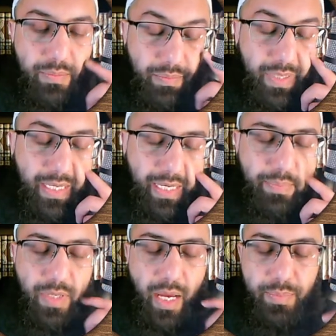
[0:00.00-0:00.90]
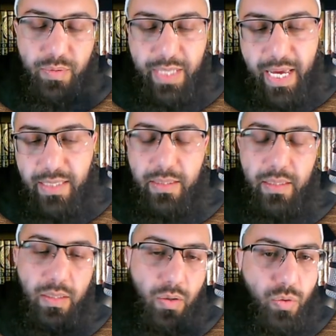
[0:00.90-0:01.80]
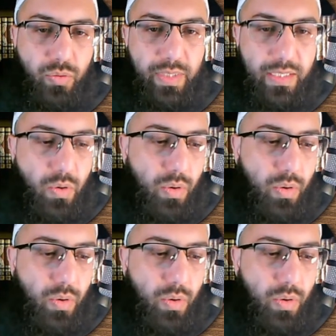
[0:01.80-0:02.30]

being kept up to date, go to Discord,